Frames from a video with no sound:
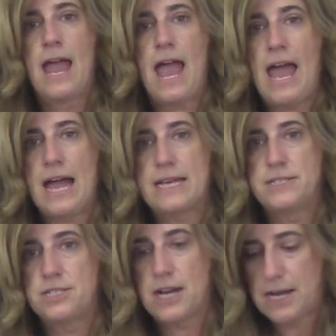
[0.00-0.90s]

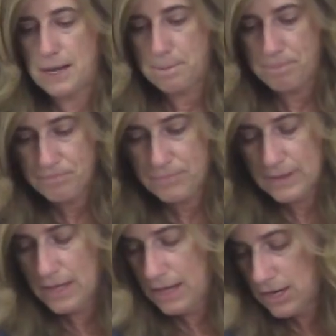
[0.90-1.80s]
And um,
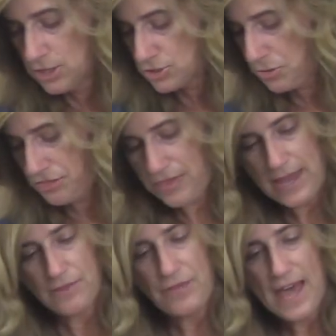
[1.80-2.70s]
so th
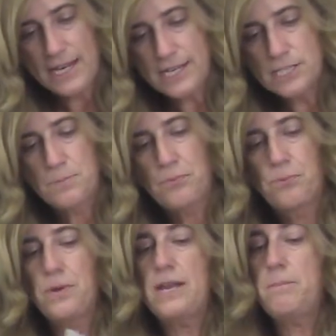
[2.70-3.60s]
that is
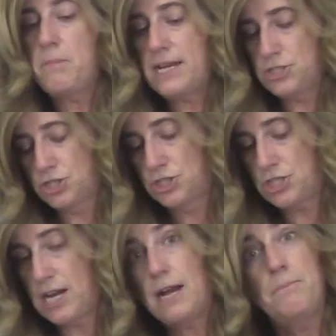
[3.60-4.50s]
pretty much
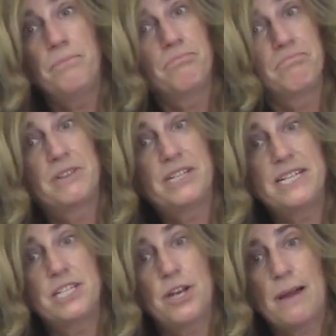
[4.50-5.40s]
um, the D C